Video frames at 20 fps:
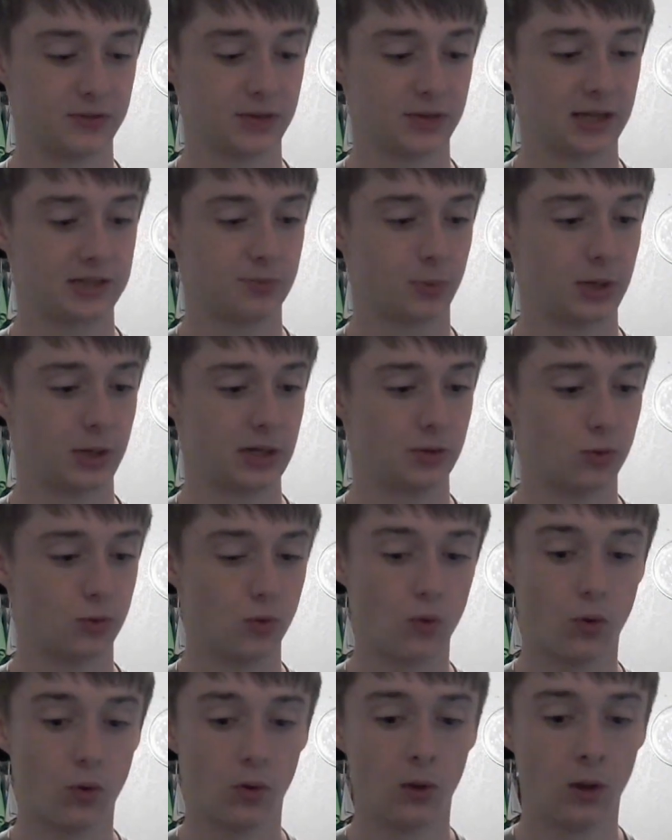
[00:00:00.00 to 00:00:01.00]
So that's pretty
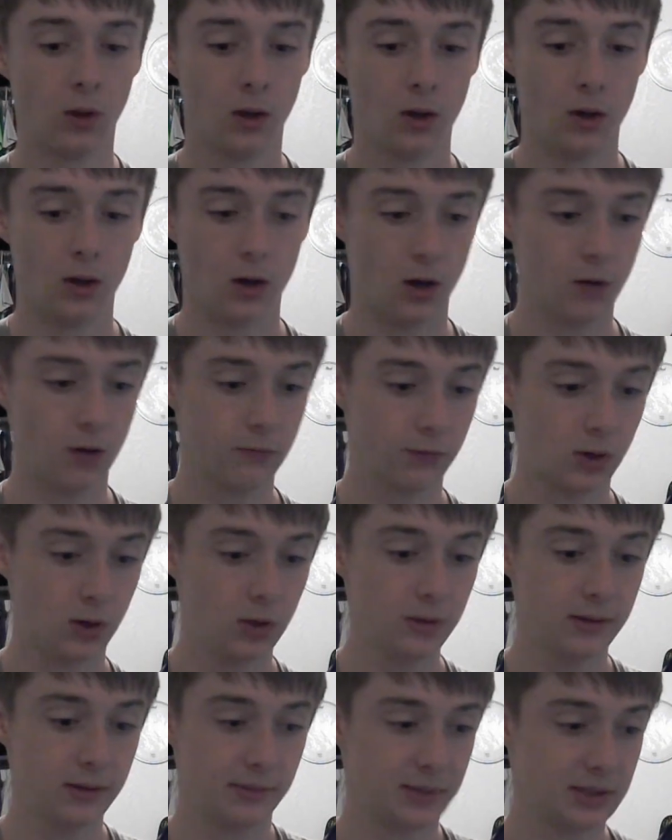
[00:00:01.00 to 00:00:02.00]
cool.
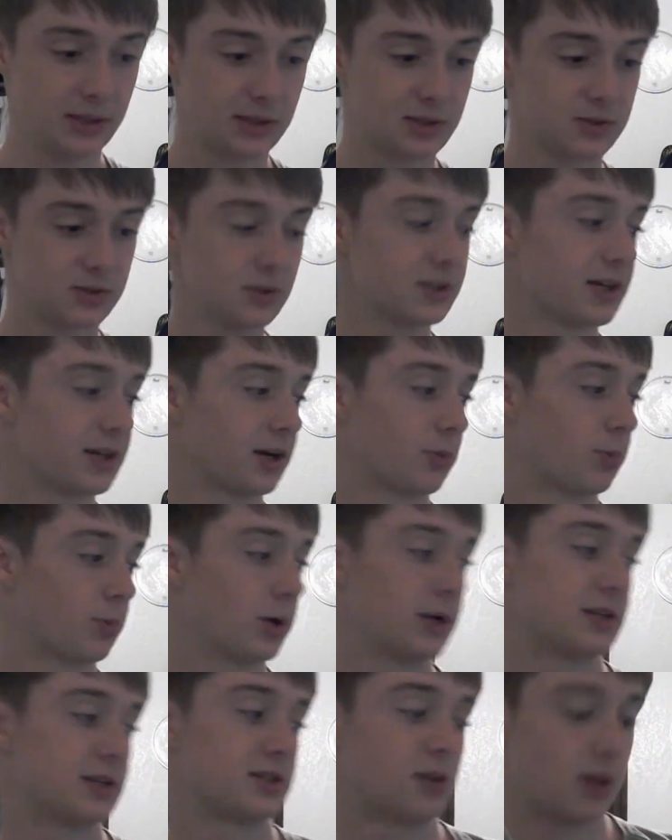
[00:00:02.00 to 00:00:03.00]
Overall, I mean, this looks like a
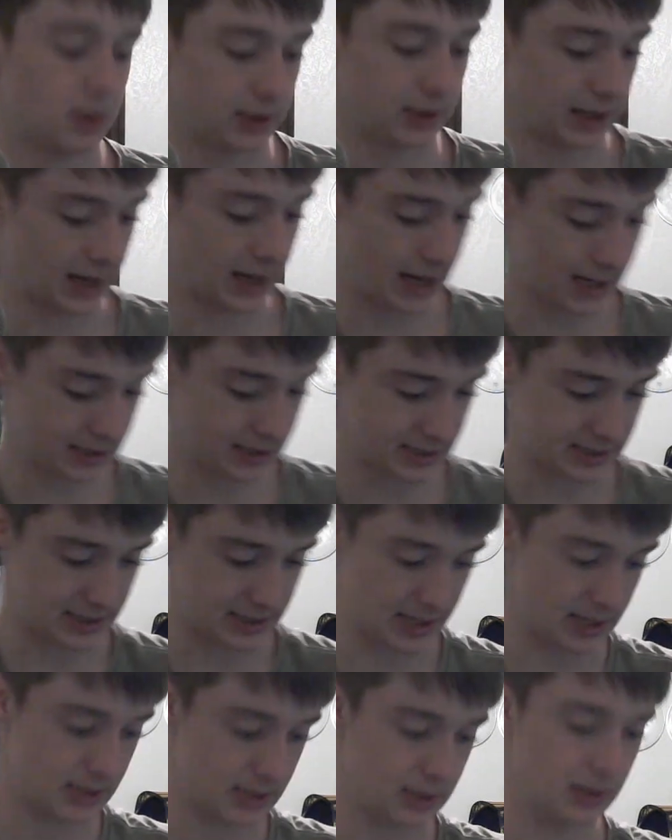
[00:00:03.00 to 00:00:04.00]
pretty solid
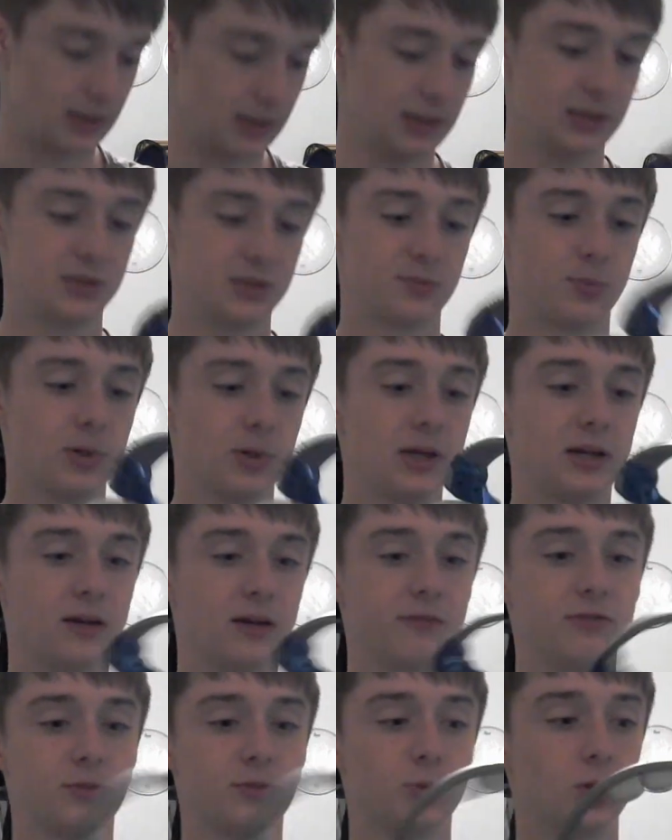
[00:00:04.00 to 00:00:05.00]
headset. It's pretty
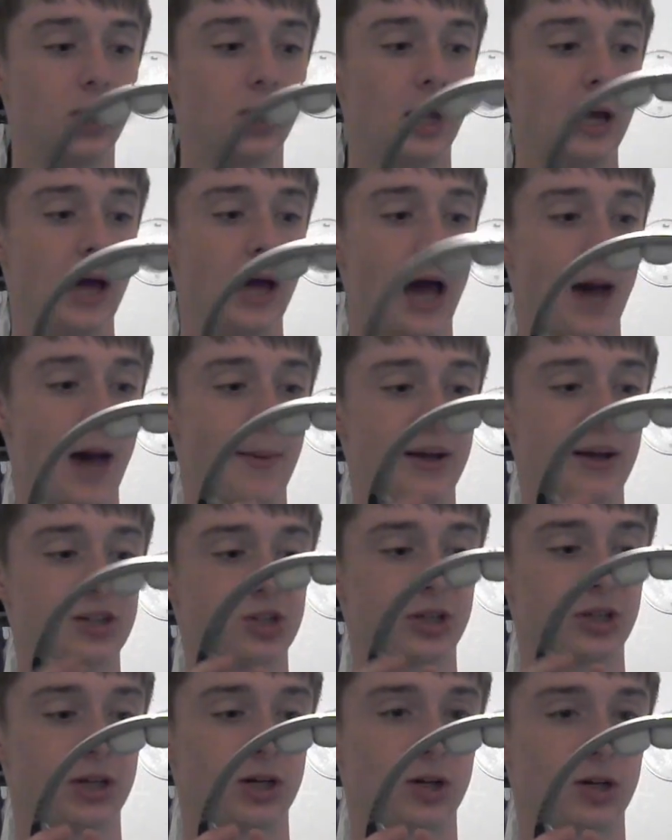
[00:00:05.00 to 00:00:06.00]
comfortable. I'm
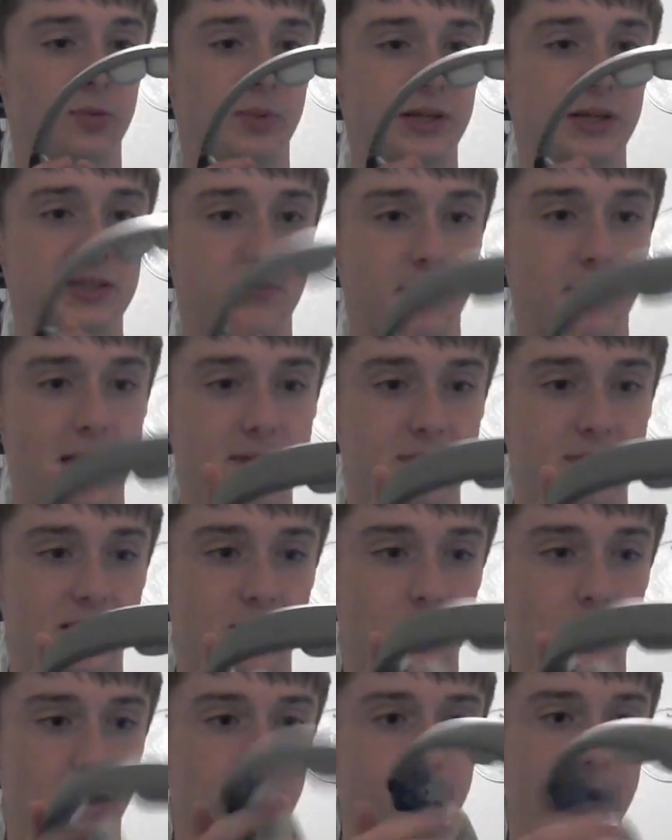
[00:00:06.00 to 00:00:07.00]
actually gonna go play some Batman
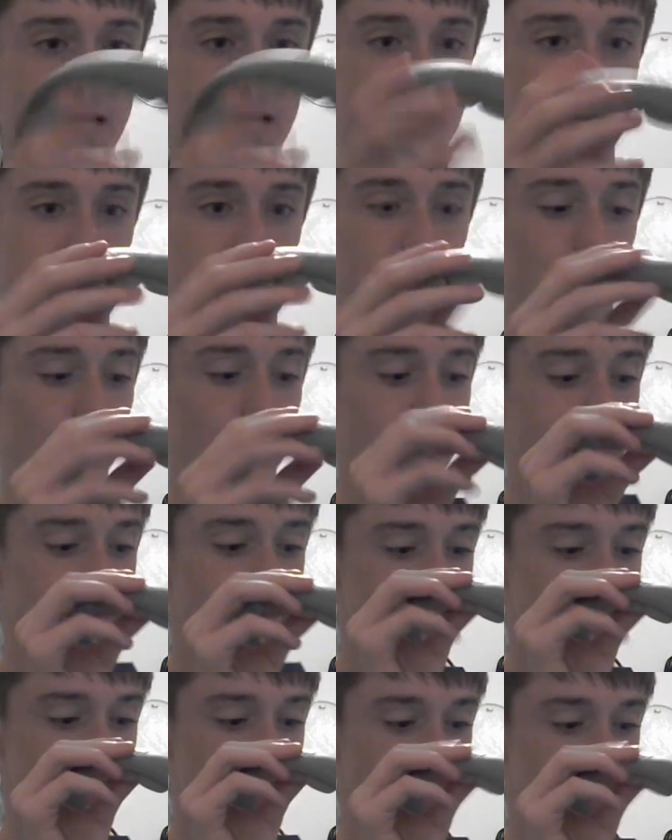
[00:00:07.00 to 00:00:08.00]
Arkham Knight with
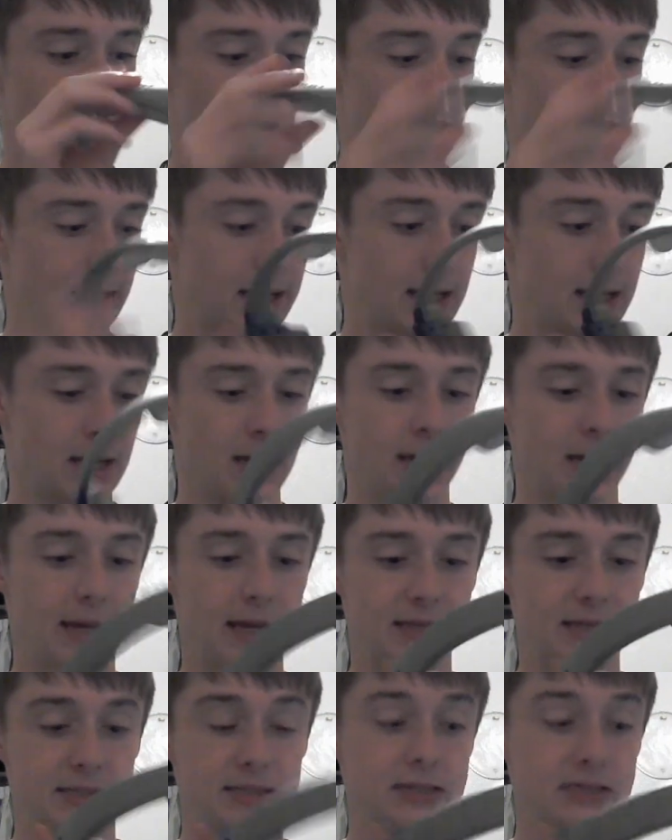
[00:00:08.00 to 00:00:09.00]
this thing on
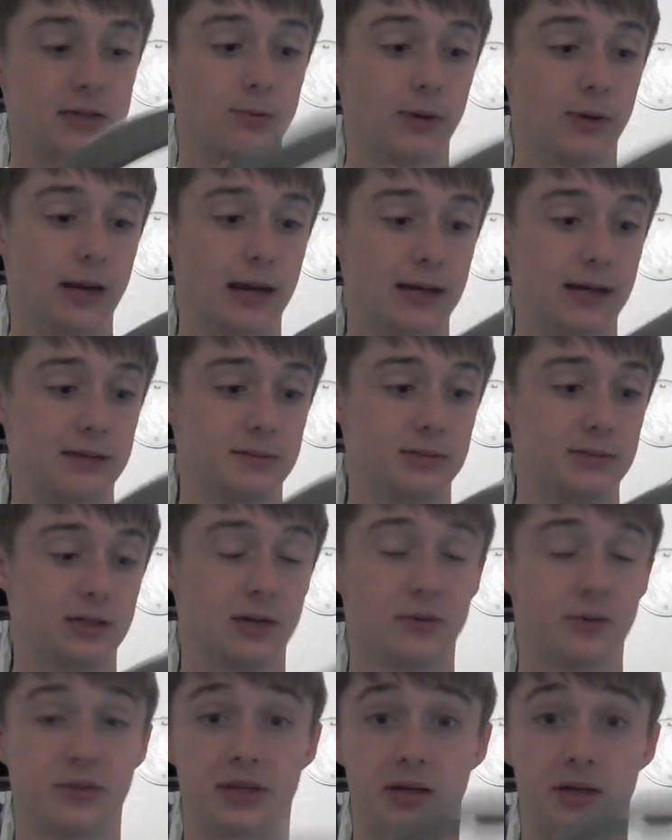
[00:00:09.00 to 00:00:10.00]
and see what I,
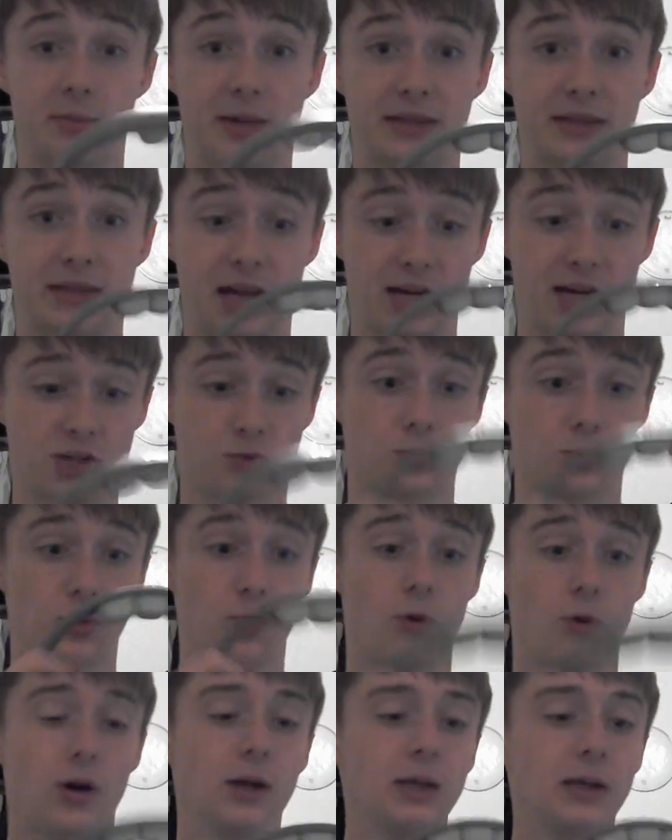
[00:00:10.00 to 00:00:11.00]
you know, think about the actual
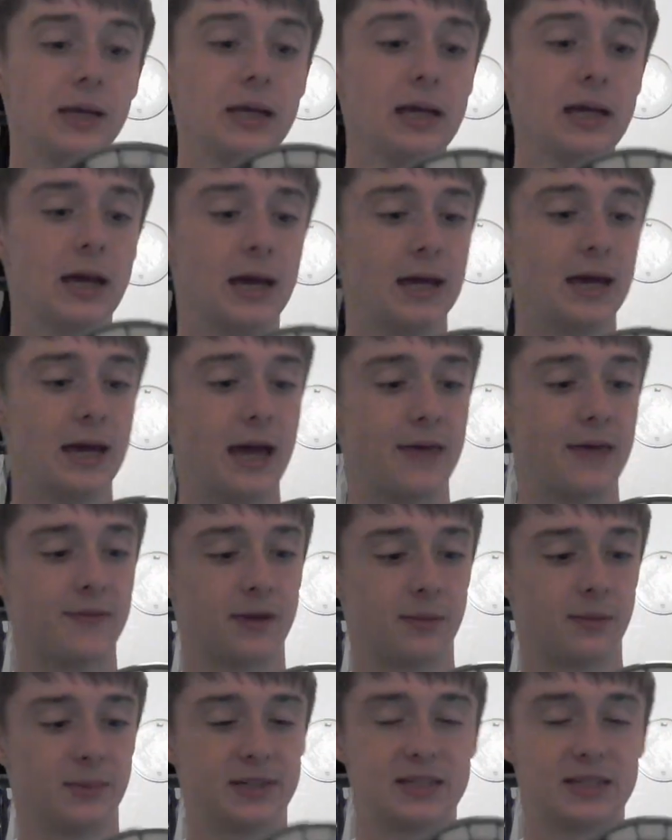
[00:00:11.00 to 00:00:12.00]
quality. And
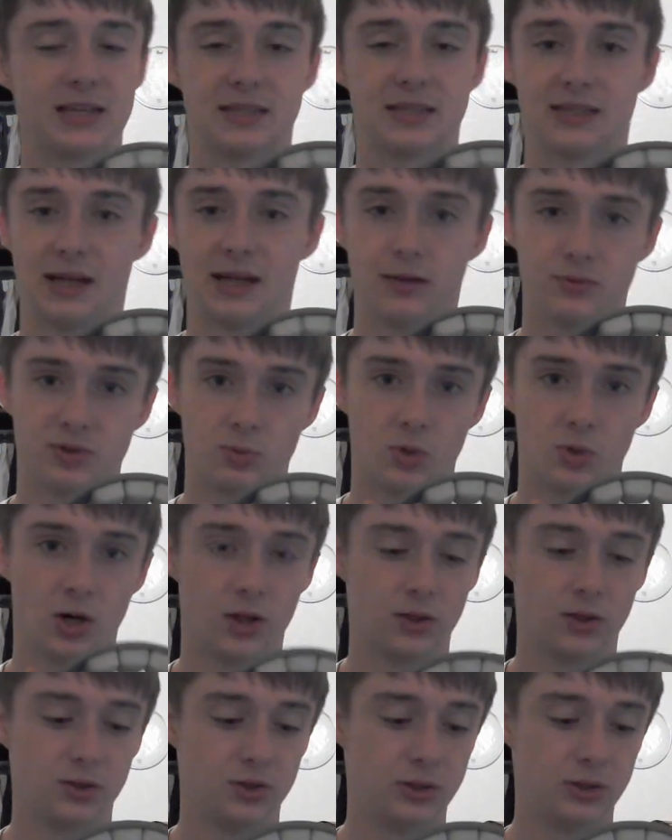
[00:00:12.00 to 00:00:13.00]
then I'm going to test it out with some
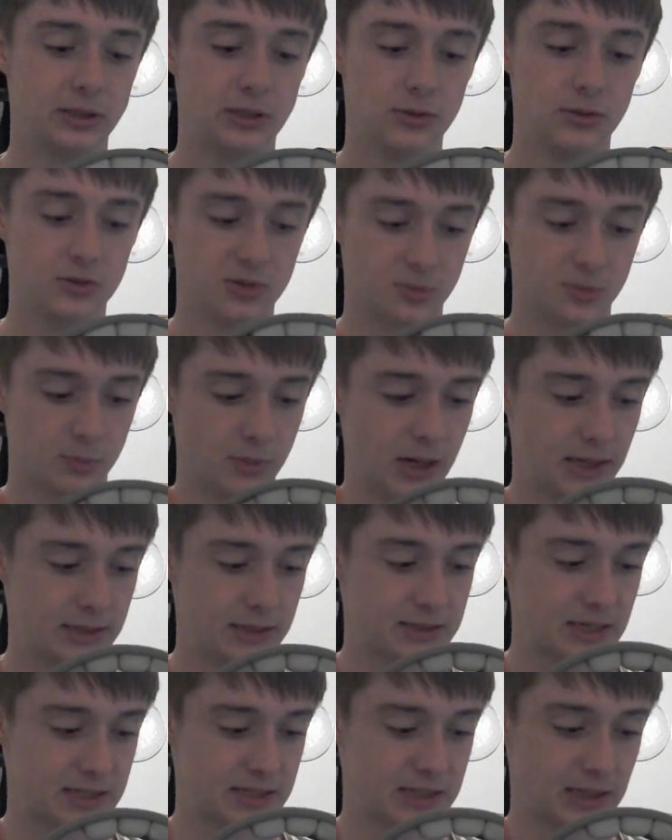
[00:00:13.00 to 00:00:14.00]
Call of Duty, do
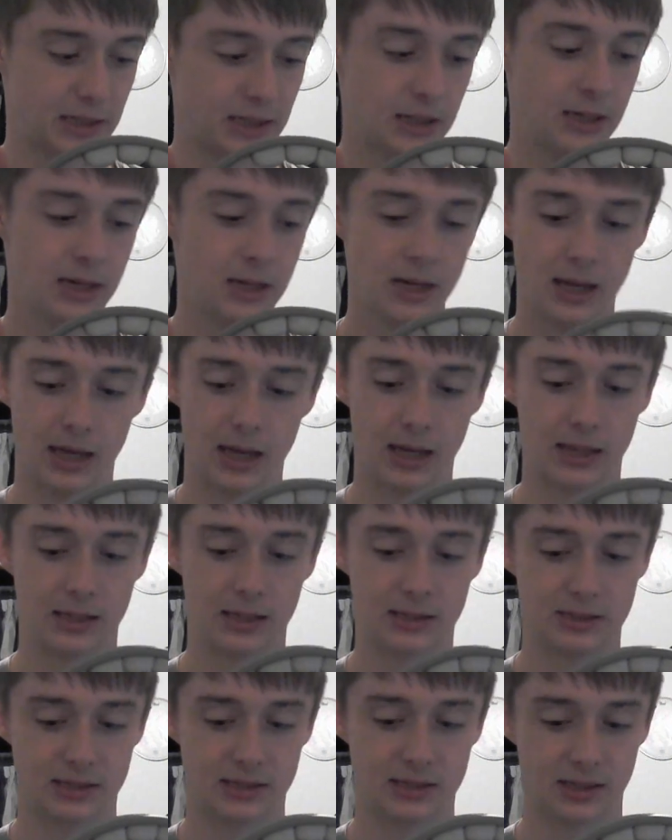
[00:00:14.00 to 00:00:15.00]
some testing
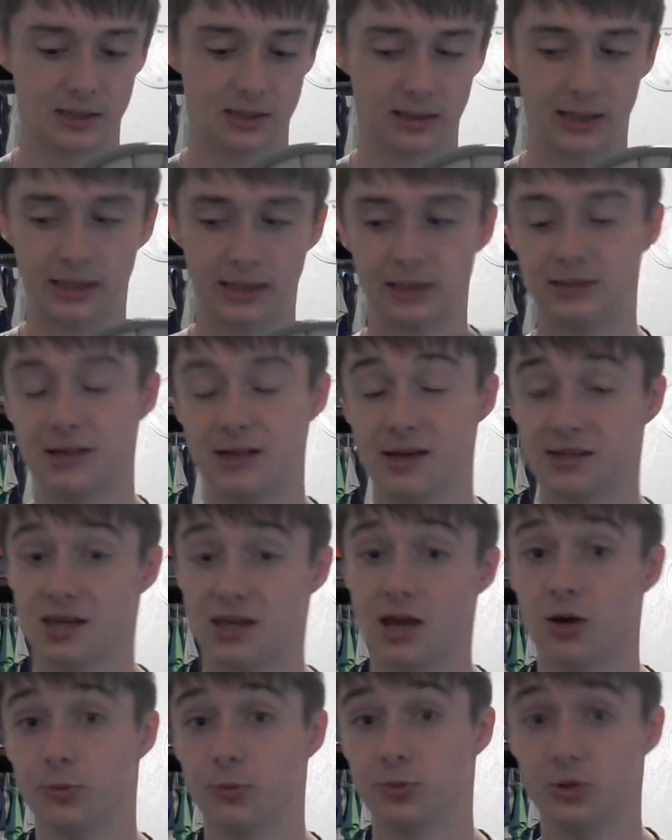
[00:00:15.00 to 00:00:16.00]
as, like, does it
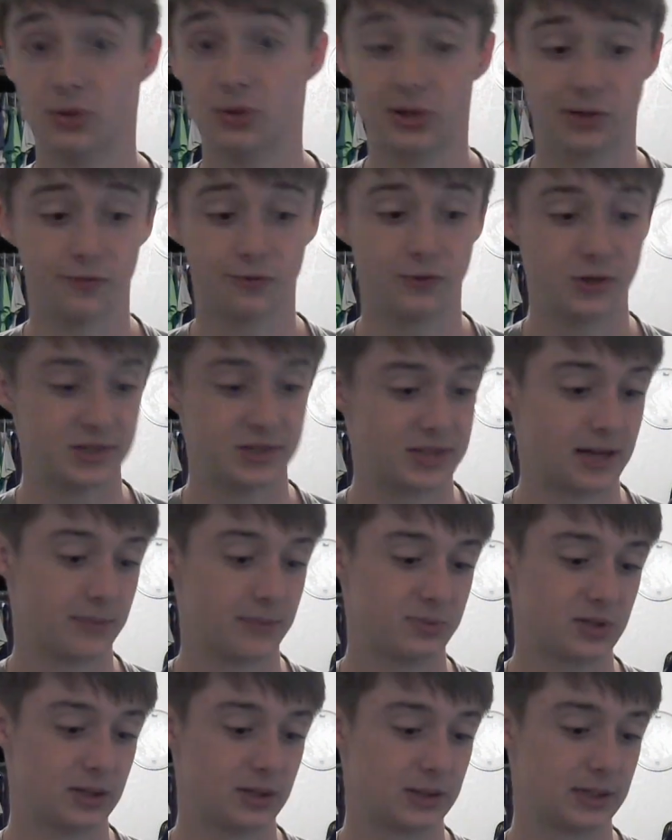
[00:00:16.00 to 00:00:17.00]
help you hear
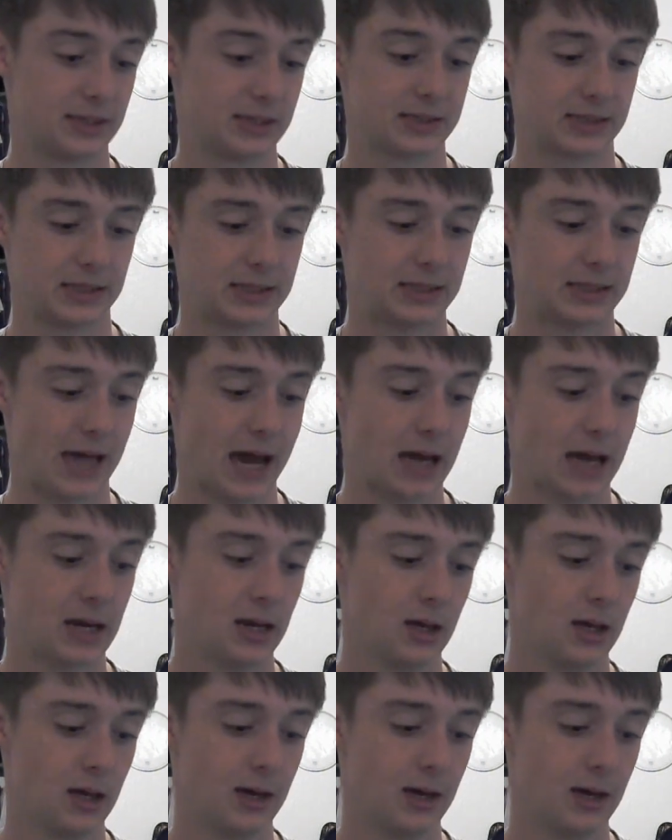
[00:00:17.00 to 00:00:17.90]
footsteps and things like that.